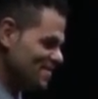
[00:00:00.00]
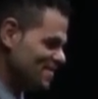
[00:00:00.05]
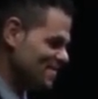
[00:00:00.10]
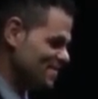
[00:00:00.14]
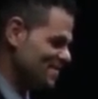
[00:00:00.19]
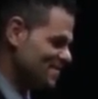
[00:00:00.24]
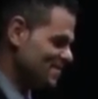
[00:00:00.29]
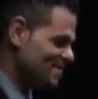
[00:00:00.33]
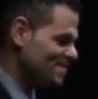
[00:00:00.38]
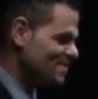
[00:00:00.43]

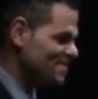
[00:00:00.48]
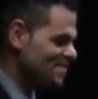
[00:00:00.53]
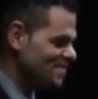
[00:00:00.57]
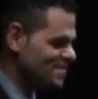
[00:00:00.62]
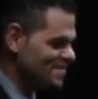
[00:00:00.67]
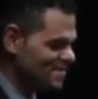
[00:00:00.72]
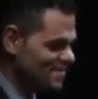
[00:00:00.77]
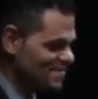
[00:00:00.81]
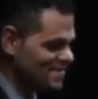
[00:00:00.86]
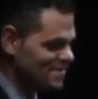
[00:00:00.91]

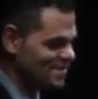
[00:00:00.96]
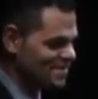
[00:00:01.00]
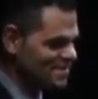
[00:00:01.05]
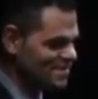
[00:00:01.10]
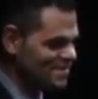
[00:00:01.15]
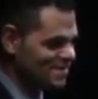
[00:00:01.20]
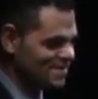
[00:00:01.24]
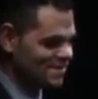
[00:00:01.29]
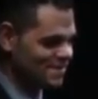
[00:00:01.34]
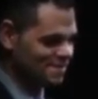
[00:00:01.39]

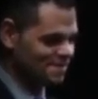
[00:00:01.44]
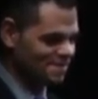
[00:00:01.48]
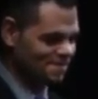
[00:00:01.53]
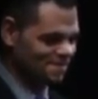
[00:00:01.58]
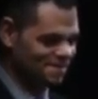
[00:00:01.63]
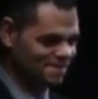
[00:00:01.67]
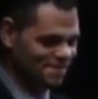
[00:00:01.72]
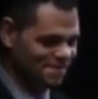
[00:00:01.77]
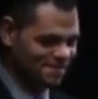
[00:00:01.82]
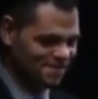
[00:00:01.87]

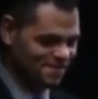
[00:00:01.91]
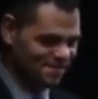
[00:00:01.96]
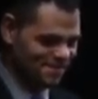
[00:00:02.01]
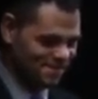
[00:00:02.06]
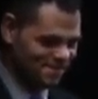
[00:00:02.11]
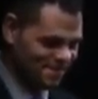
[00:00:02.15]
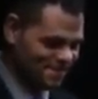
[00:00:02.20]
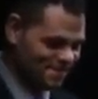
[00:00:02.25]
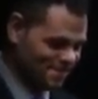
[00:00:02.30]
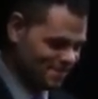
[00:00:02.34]

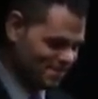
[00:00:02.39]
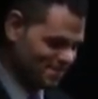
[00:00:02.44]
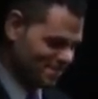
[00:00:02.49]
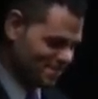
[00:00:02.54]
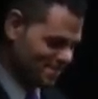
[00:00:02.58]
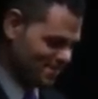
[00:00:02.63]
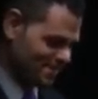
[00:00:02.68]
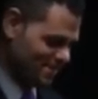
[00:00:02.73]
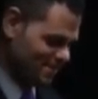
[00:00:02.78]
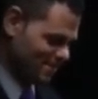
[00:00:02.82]

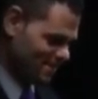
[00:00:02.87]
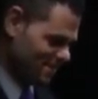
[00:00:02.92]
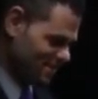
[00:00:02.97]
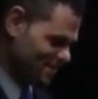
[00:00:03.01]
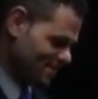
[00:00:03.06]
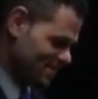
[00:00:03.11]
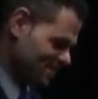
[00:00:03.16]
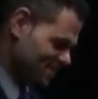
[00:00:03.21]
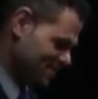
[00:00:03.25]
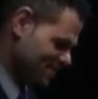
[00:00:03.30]

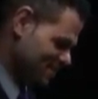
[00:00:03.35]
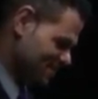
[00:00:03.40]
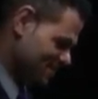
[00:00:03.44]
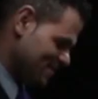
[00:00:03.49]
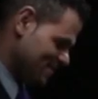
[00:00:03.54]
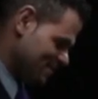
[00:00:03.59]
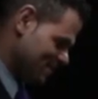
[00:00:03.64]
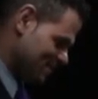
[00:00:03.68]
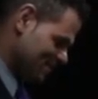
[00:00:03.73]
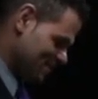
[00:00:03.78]

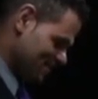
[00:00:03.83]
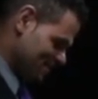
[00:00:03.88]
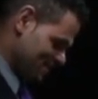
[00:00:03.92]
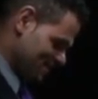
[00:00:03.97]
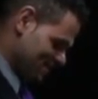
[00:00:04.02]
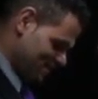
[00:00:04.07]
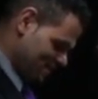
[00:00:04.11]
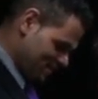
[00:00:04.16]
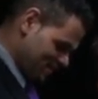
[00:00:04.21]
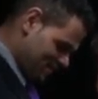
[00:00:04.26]

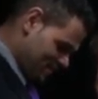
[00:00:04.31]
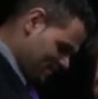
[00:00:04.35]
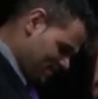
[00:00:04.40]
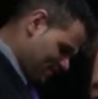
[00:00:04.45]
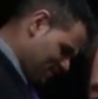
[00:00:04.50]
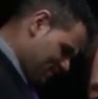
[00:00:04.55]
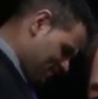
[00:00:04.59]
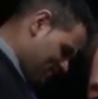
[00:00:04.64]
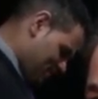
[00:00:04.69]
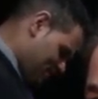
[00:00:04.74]

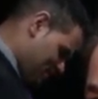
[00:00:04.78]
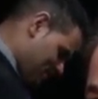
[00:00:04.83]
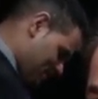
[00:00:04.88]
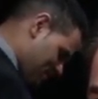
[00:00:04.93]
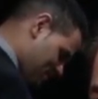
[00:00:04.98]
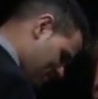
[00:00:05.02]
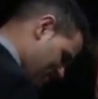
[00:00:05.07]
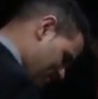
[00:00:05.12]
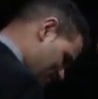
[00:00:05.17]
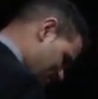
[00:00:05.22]

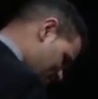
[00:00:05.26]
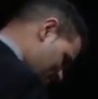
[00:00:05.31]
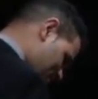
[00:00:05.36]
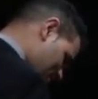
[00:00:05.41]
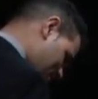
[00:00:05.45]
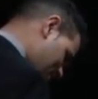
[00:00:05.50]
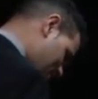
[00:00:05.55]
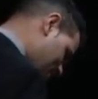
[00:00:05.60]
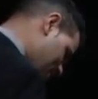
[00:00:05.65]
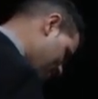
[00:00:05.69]

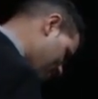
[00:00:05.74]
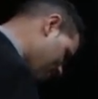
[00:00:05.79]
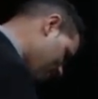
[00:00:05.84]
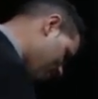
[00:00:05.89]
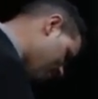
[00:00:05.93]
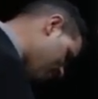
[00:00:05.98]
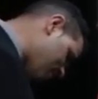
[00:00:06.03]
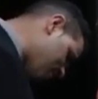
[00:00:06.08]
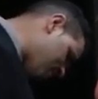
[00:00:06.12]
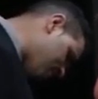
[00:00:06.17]

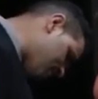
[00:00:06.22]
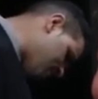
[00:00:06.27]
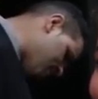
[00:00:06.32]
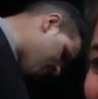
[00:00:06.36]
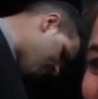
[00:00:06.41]
No words are spoken by the person on screen.